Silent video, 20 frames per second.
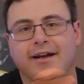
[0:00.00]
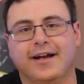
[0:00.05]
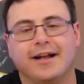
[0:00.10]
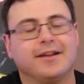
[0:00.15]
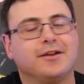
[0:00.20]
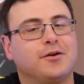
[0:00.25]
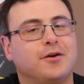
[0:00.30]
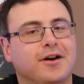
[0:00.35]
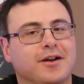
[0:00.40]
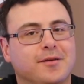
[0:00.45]

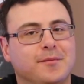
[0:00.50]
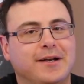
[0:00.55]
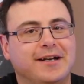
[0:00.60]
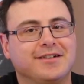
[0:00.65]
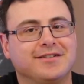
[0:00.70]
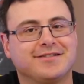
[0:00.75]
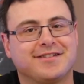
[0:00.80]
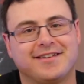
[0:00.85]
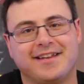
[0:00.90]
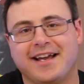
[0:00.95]
Hello
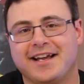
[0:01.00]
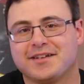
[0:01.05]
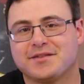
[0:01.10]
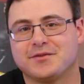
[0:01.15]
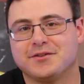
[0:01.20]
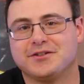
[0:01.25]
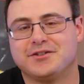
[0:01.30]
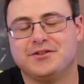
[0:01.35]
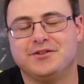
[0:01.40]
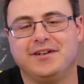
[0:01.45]
automators, thanks
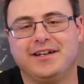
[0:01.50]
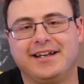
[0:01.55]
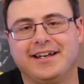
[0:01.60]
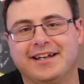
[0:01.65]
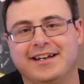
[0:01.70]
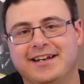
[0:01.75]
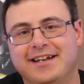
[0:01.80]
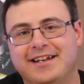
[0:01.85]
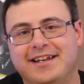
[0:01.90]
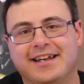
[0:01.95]
for tuning
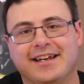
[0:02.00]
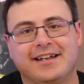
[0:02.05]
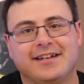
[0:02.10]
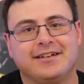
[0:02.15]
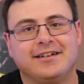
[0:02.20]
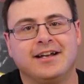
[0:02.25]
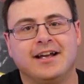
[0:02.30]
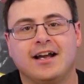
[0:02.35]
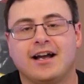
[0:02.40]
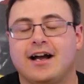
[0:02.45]
in
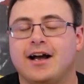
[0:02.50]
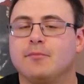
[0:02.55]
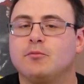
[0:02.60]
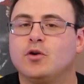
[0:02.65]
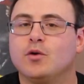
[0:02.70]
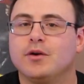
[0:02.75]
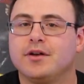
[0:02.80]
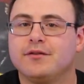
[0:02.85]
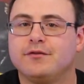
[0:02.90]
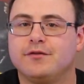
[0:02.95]
again. I'm
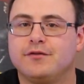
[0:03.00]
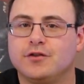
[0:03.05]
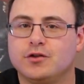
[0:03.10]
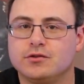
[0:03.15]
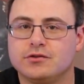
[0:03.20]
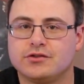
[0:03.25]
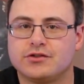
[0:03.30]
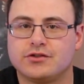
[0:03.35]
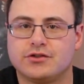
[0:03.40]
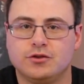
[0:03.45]
going
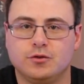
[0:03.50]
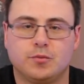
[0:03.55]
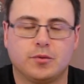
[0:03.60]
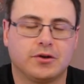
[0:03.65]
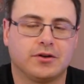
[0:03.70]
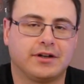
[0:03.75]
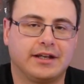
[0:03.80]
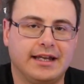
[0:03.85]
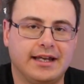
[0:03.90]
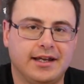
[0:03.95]
full
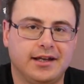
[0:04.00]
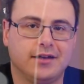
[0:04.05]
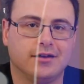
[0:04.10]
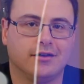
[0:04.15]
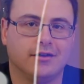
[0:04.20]
super geek